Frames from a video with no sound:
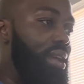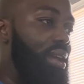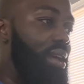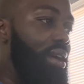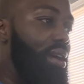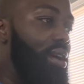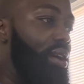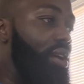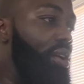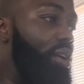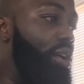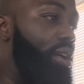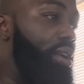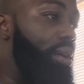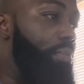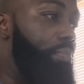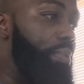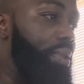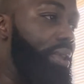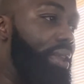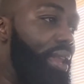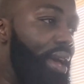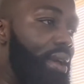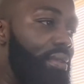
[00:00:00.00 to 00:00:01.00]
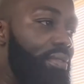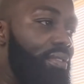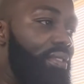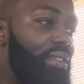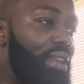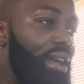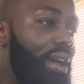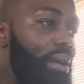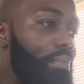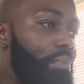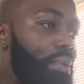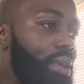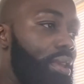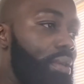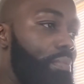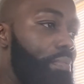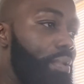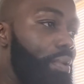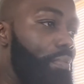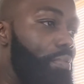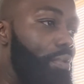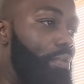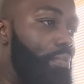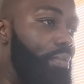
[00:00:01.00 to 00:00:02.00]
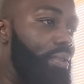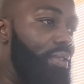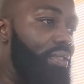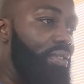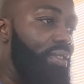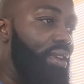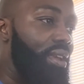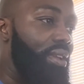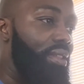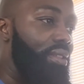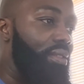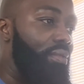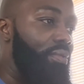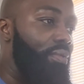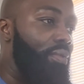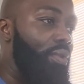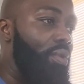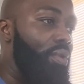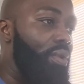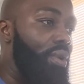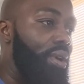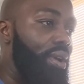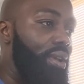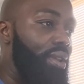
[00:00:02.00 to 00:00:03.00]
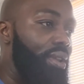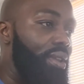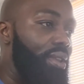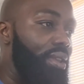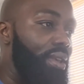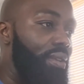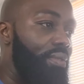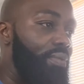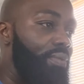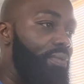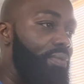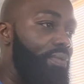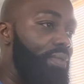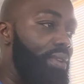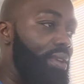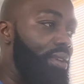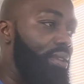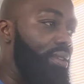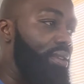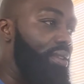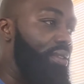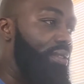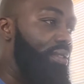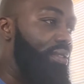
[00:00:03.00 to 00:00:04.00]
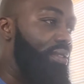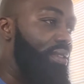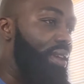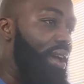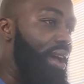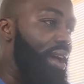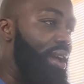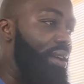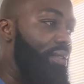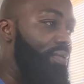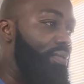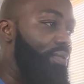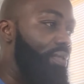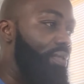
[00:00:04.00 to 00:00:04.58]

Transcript: Caught up in lifestyle, many people mistake the void they feel inside for